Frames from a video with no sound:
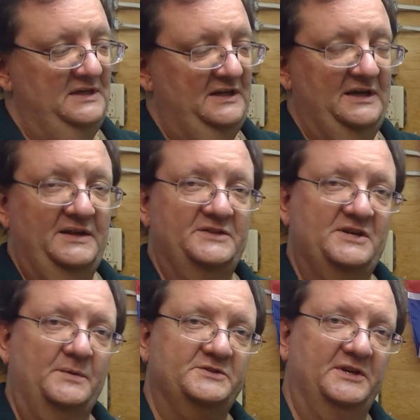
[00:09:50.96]
and that's
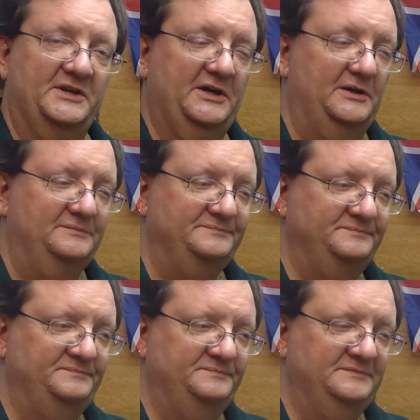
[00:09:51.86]
how it's going to go.
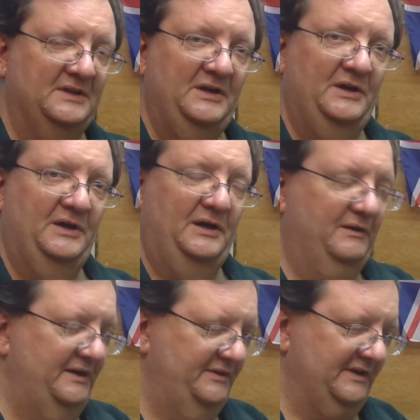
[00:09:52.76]
All
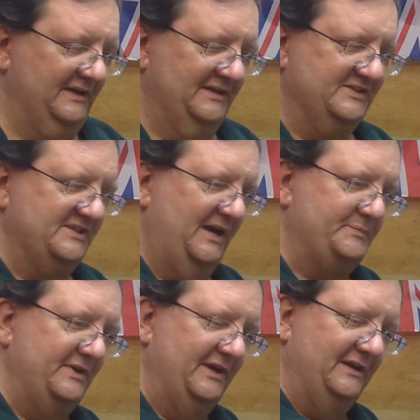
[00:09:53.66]
right, I think I'm going to
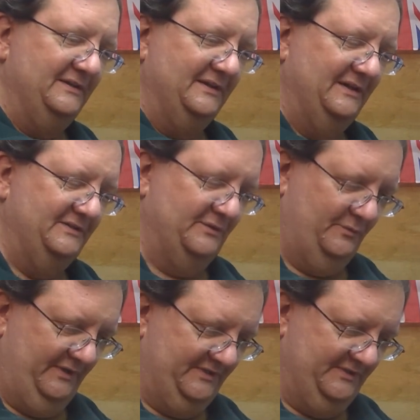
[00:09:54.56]
stop there. I don't
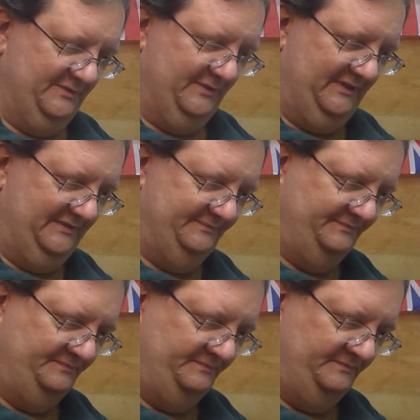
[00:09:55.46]
want to,
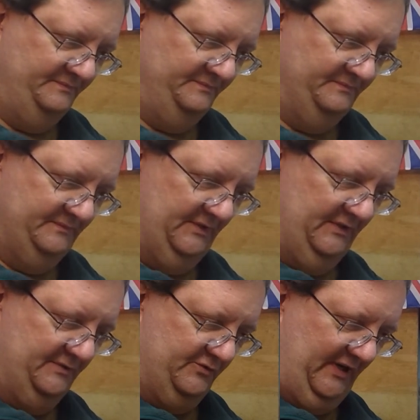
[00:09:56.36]

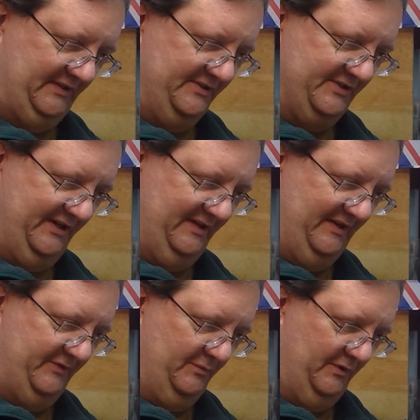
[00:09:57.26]
drag this on,
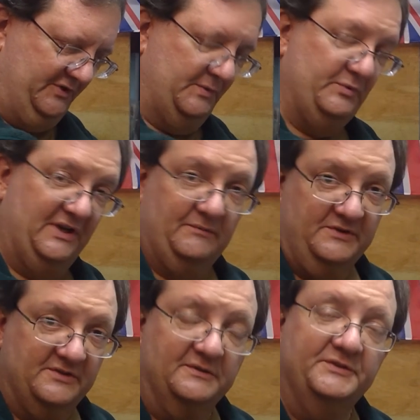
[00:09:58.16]
have you watch me put
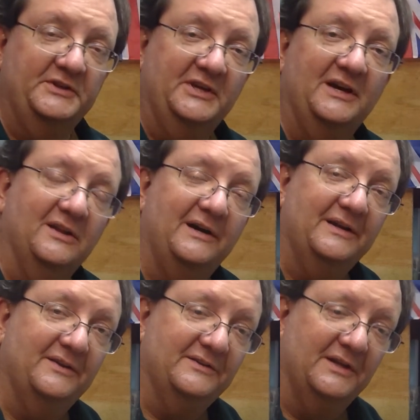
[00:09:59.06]
every single decal on
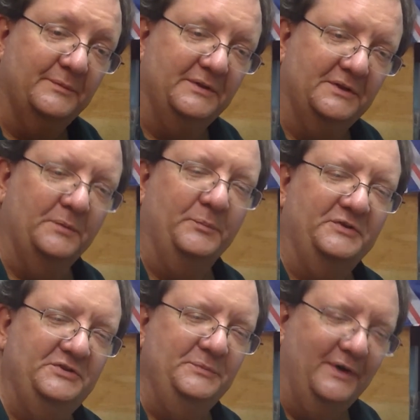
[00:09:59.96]
it. I think that'll be a little
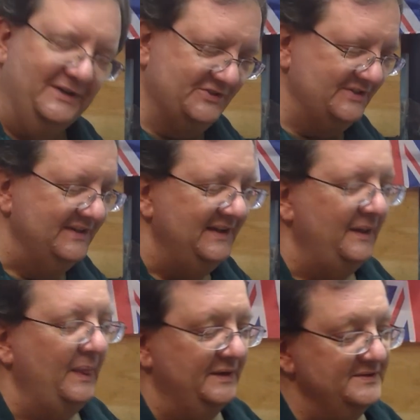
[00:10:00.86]
bit too much.
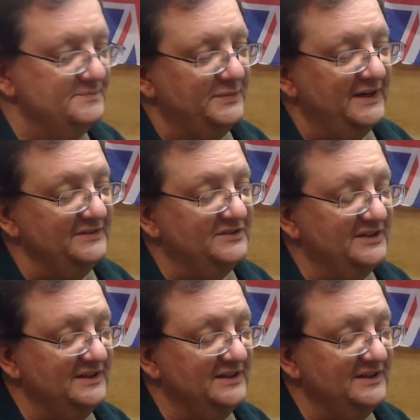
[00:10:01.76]
But